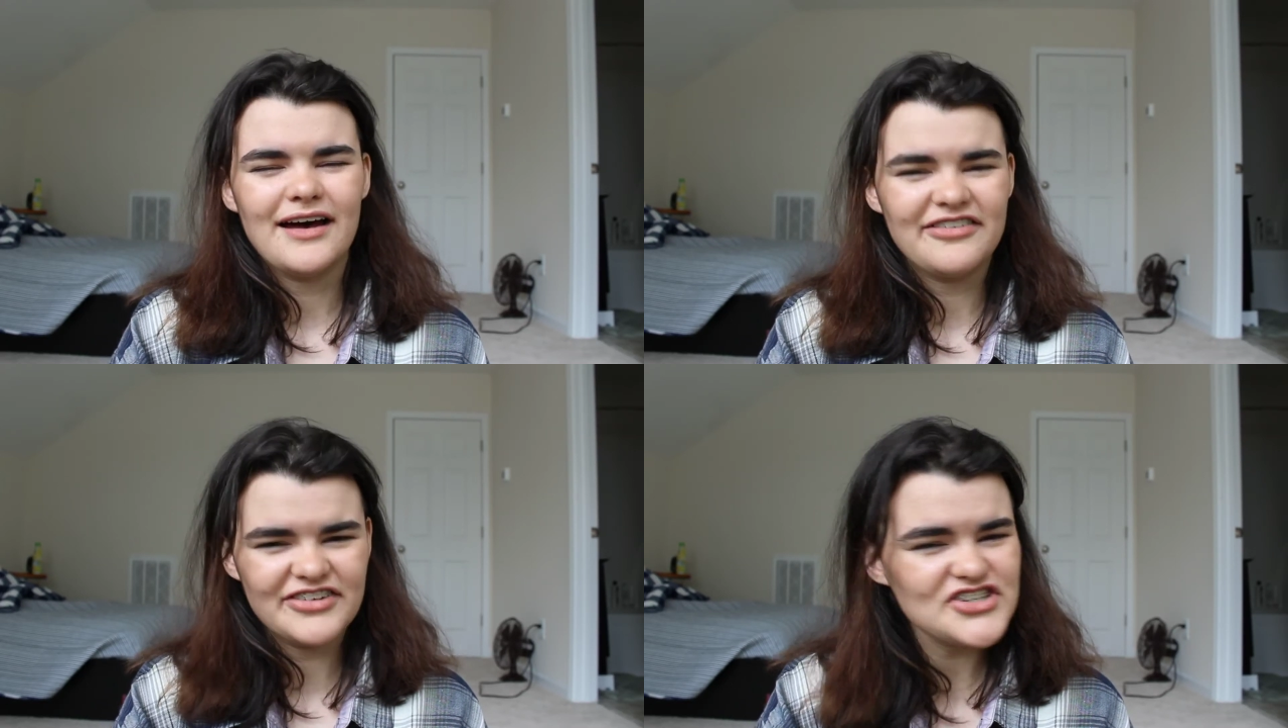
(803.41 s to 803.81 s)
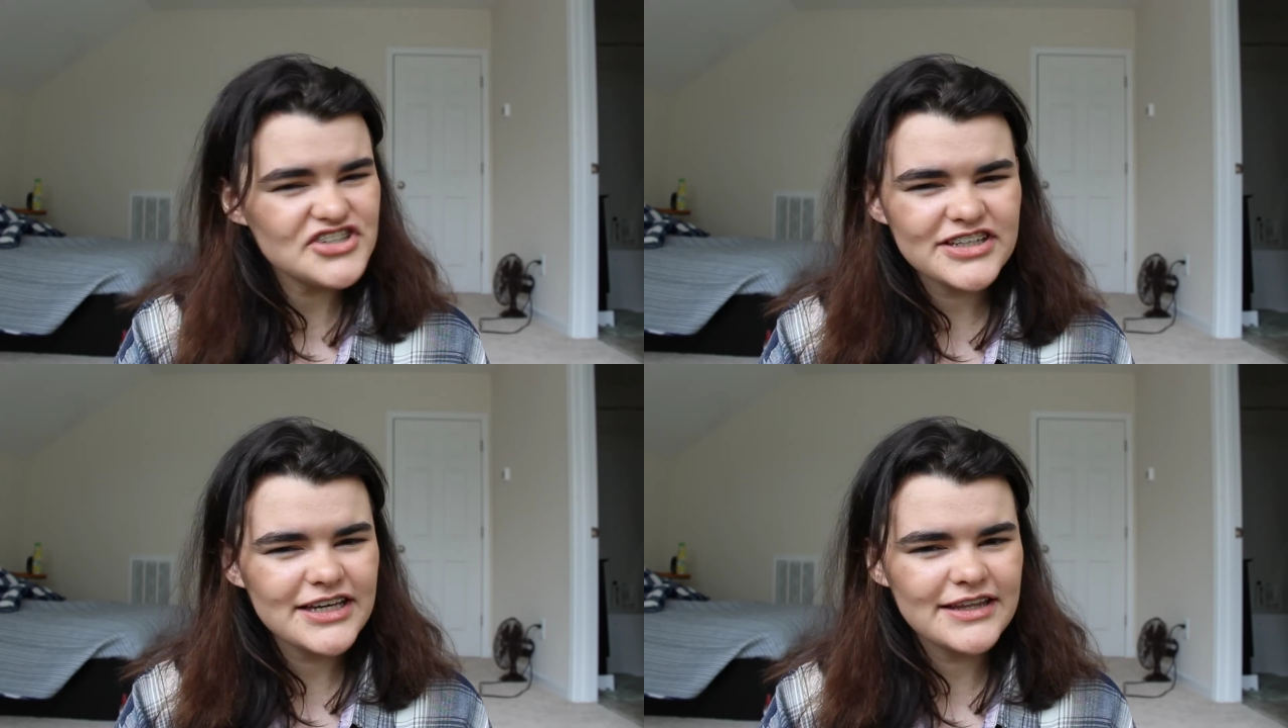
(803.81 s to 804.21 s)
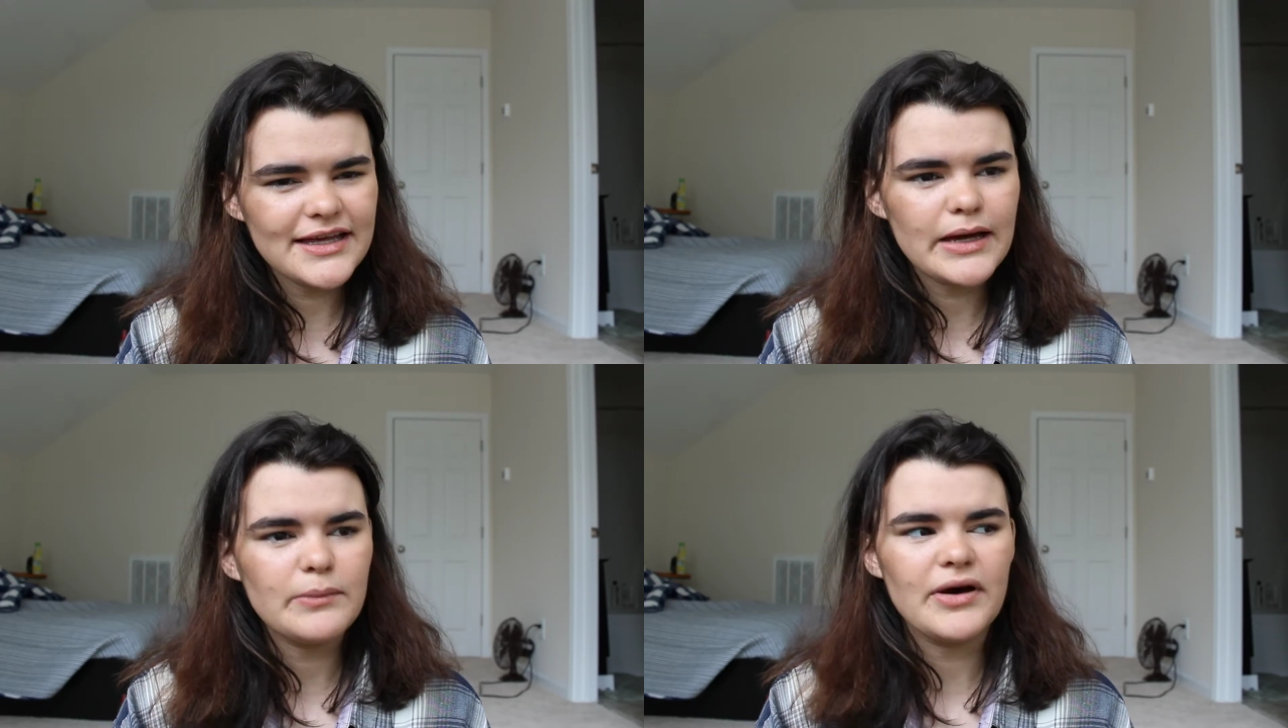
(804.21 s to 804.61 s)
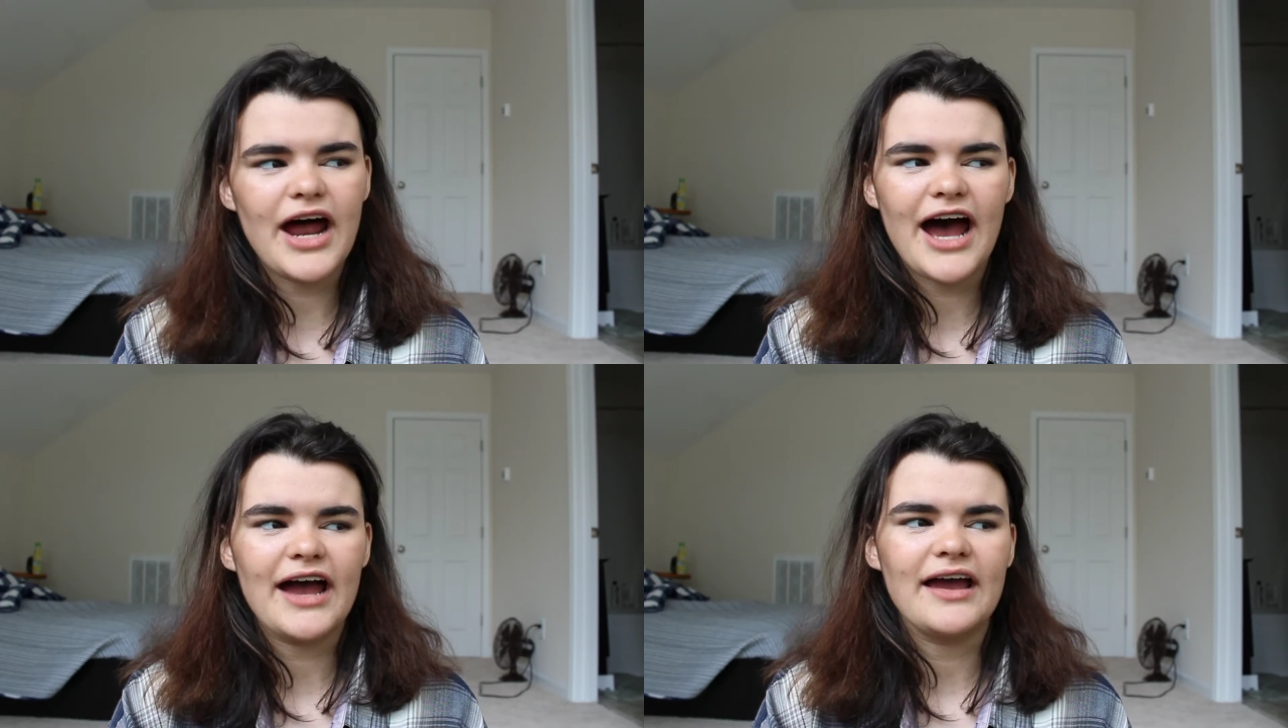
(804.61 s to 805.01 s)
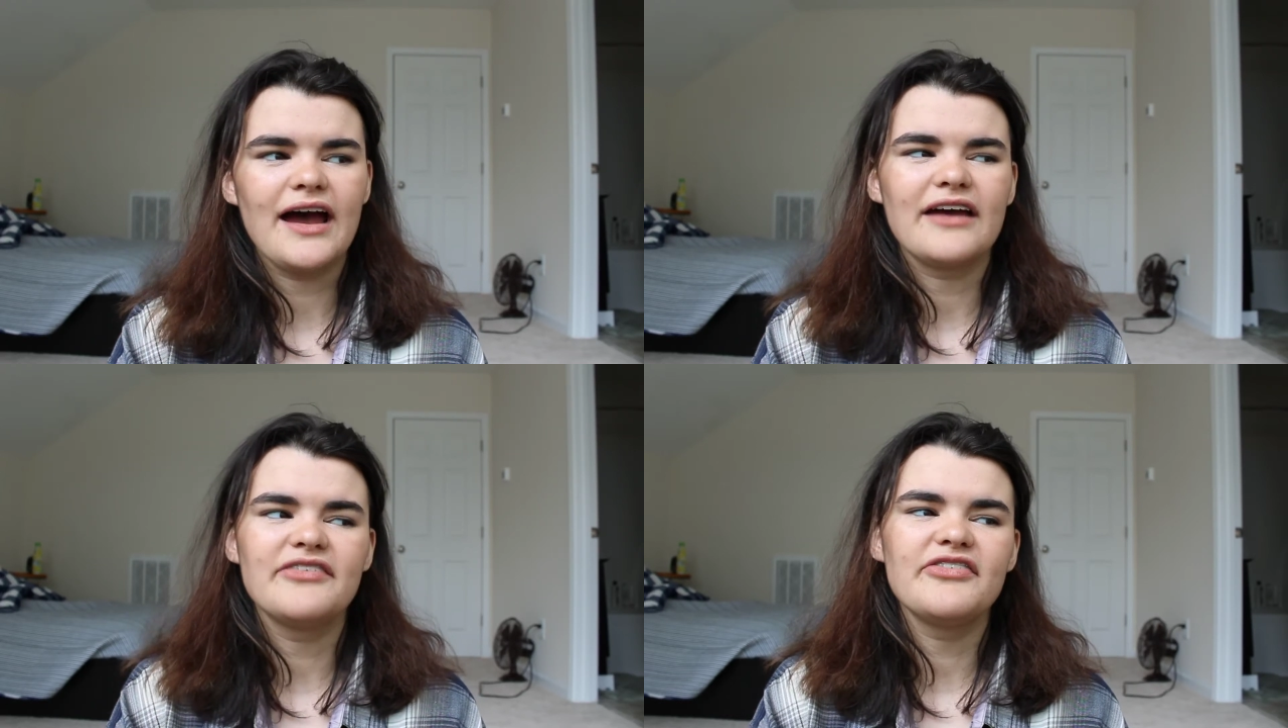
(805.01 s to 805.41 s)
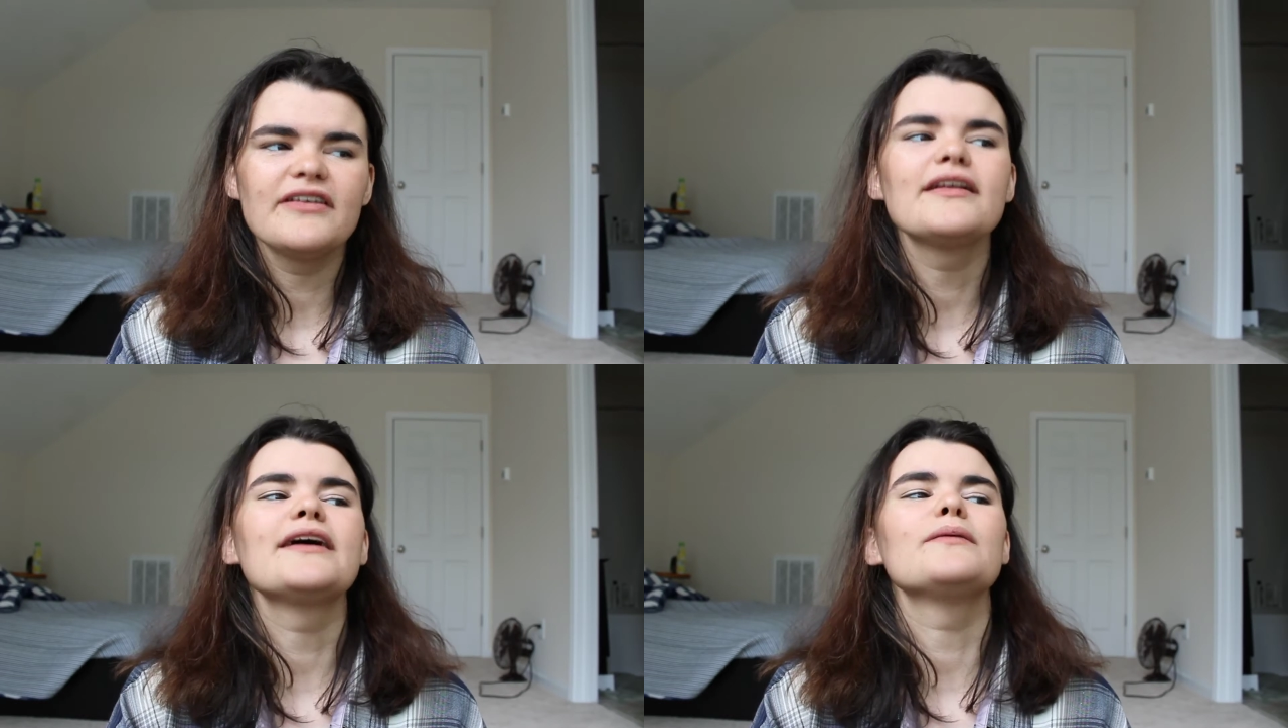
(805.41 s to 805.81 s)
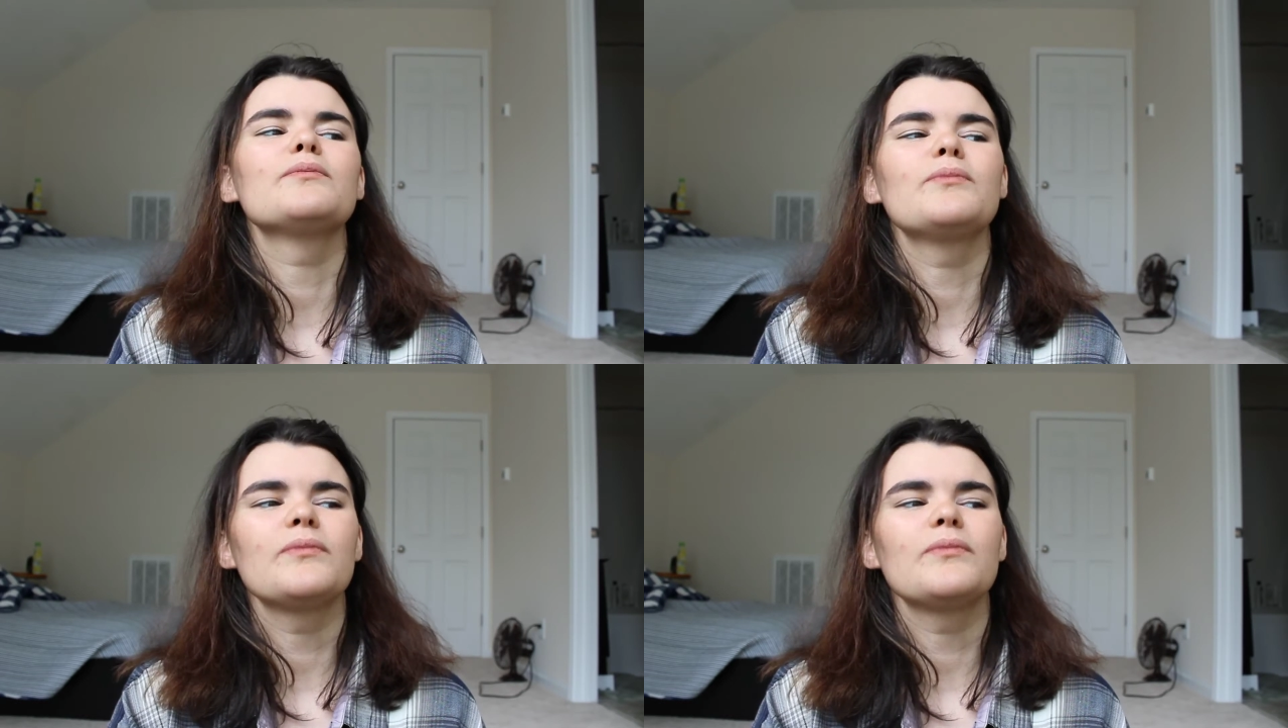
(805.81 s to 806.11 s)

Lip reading: officially a thing, but I feel like